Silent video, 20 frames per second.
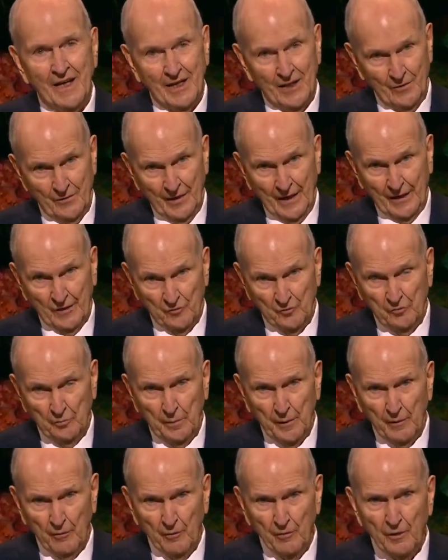In that
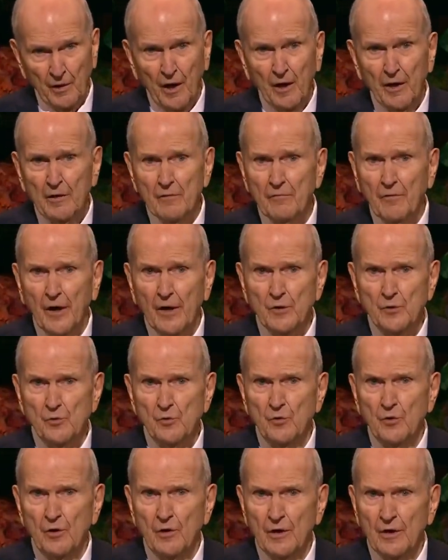spirit, I invite
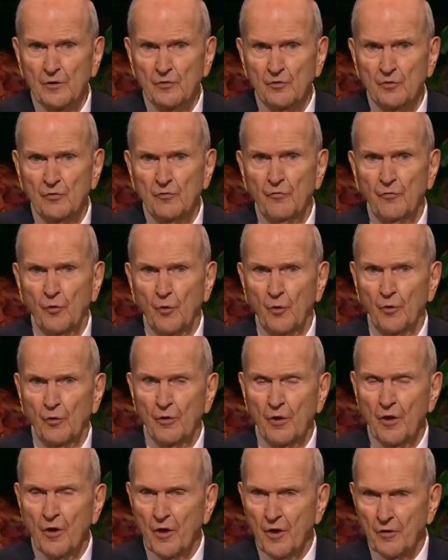you to listen for